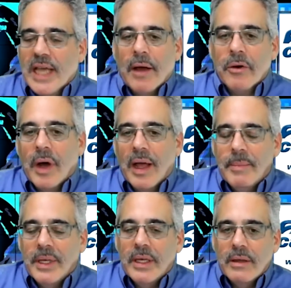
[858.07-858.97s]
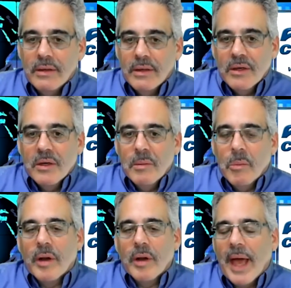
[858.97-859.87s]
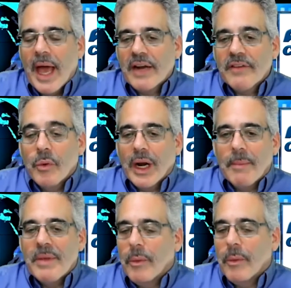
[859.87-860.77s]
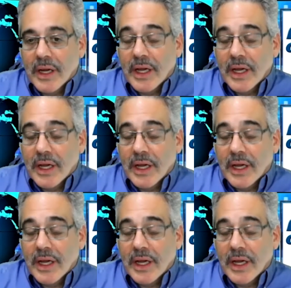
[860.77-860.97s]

how do I be more impactful when I'm networking?